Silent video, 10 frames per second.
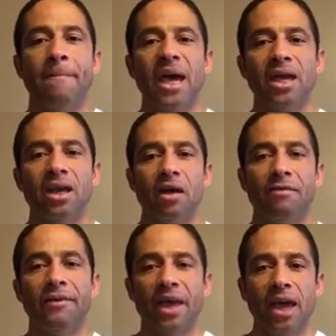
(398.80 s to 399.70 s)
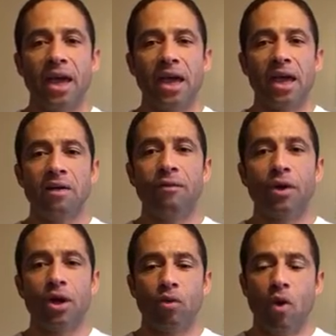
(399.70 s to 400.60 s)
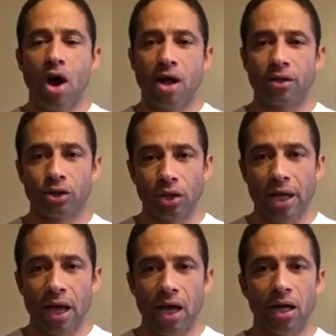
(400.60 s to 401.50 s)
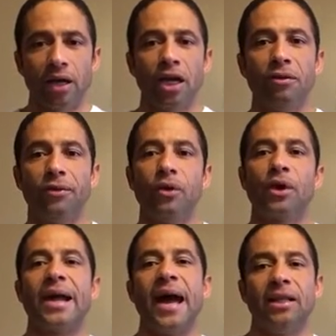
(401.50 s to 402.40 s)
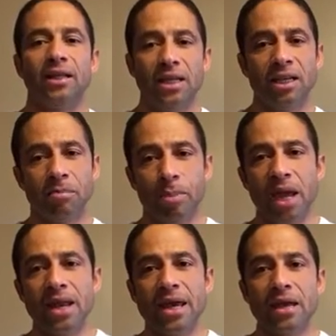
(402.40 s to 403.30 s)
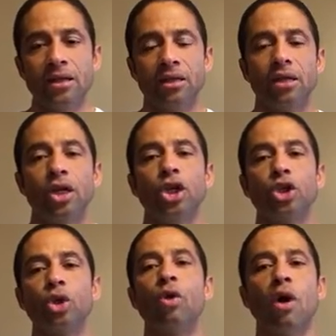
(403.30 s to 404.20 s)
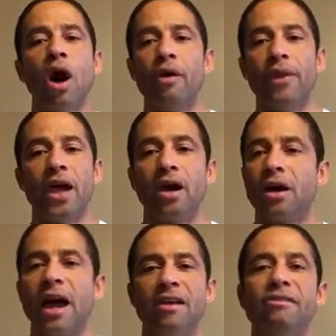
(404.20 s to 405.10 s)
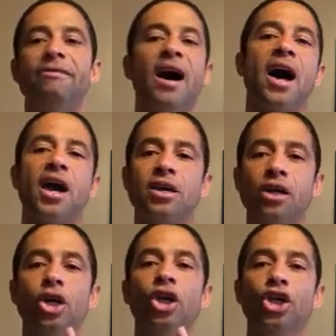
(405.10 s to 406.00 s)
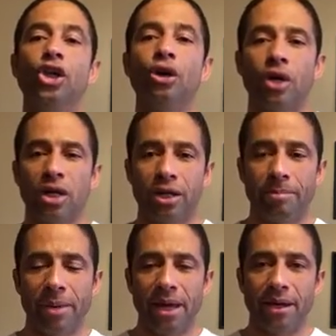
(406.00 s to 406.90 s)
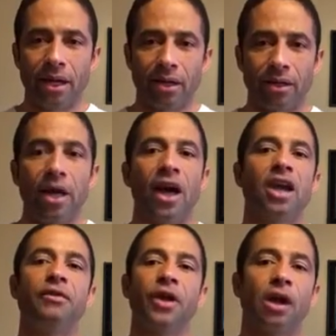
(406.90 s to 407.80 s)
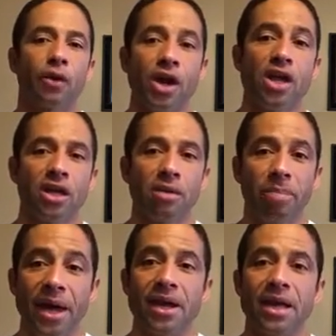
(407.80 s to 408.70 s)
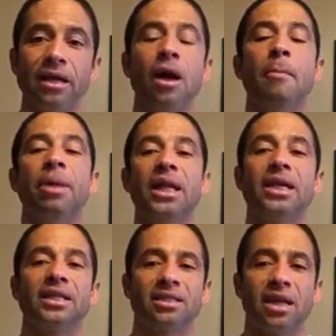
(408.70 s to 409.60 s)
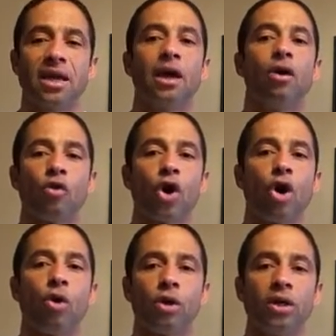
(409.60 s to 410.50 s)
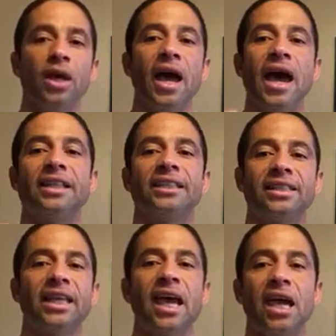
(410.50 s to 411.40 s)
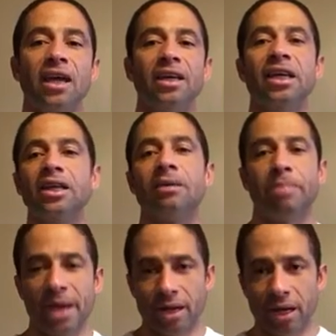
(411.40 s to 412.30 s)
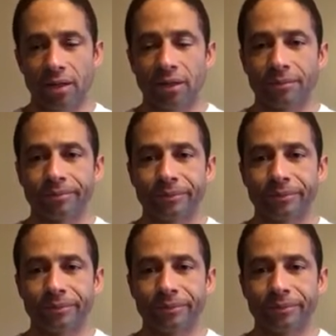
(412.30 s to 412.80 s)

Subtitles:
begging of everyone today, if you're not independent, to go out there and find your independent. And if you're already independent, please stay in that road and stay independent.